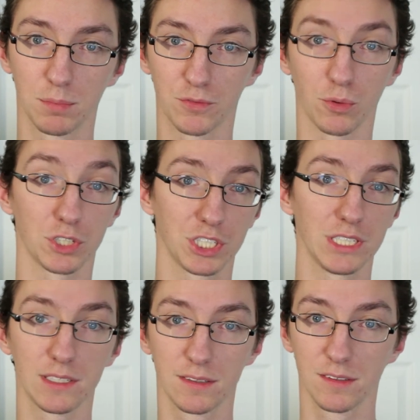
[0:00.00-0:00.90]
before
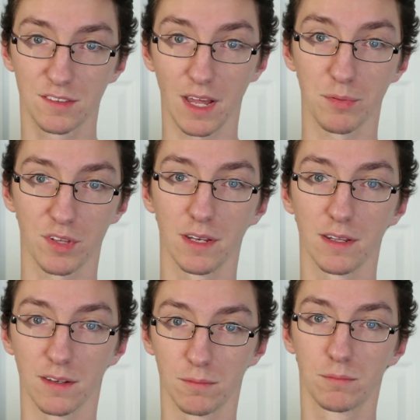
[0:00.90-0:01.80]
she steps in
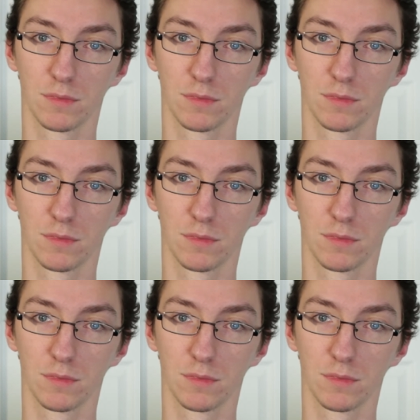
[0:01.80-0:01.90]
and,